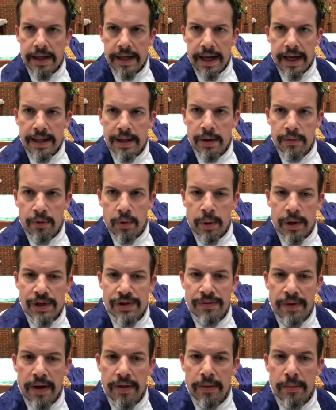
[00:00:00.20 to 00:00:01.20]
Hello everyone, it's
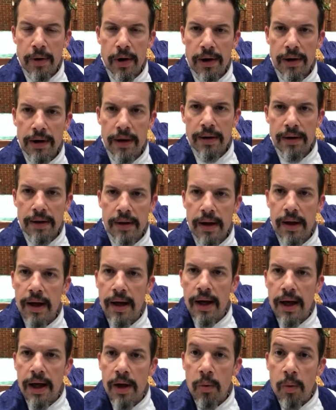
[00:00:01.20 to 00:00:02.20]
Father Mark.
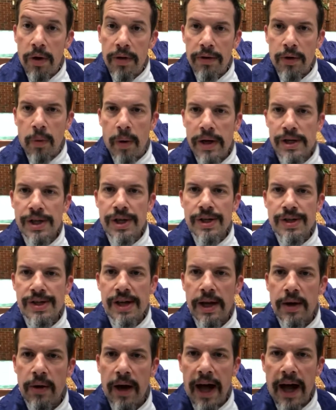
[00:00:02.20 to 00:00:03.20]
One of the questions
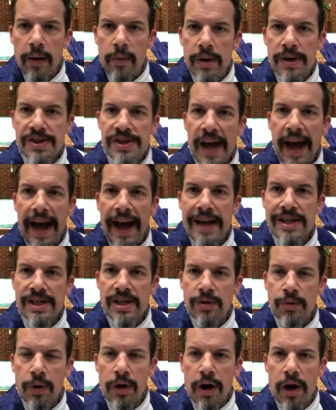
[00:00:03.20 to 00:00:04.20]
that I was asked
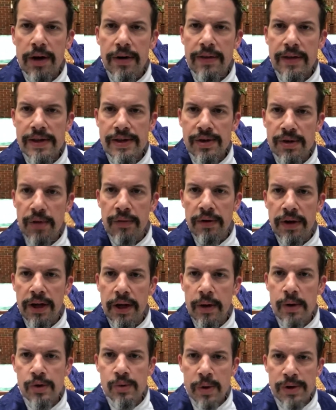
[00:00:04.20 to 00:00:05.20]
in regard to these little
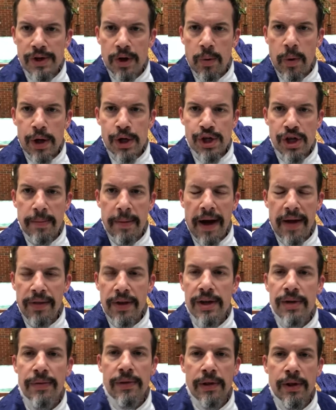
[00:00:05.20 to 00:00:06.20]
videos was a question about the
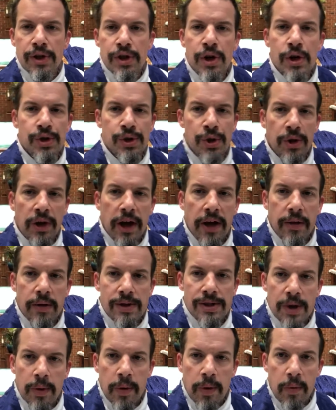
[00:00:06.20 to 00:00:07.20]
different liturgical colors
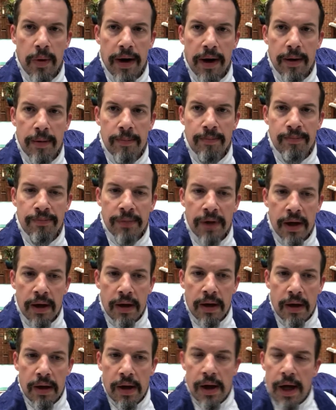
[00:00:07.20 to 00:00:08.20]
that we wear.
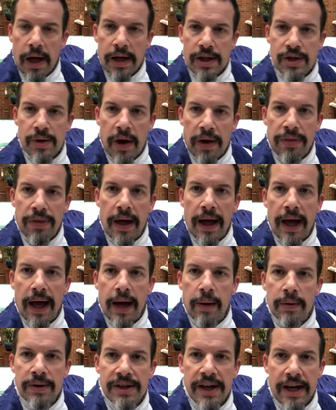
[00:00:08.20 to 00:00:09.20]
So I thought I
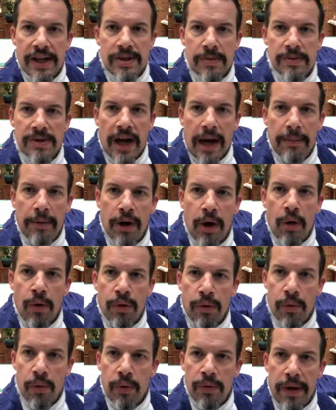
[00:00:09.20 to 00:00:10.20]
would take some time to go
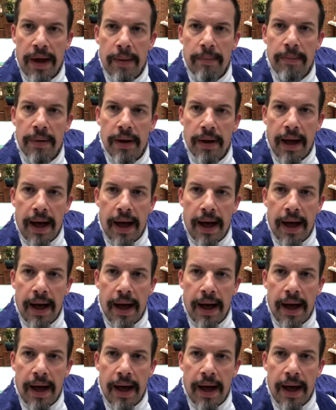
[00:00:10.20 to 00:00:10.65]
through them.